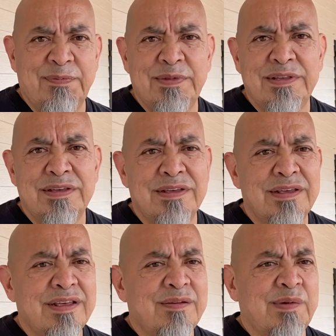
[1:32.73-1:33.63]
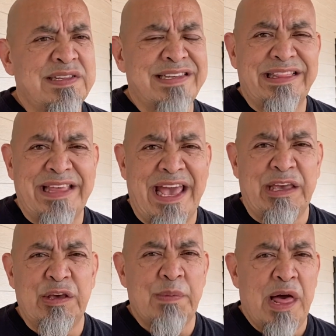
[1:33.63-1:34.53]
I want to say thank
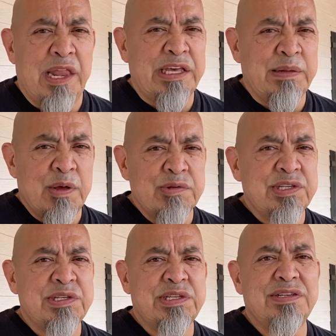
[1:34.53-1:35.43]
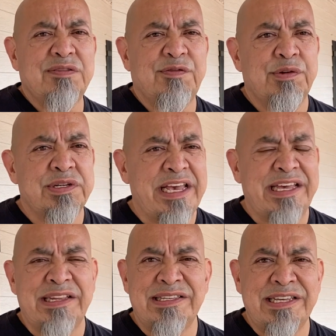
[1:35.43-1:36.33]
you, Molly and Moses, for
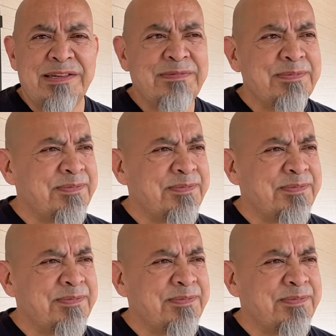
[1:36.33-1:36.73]
taking us in.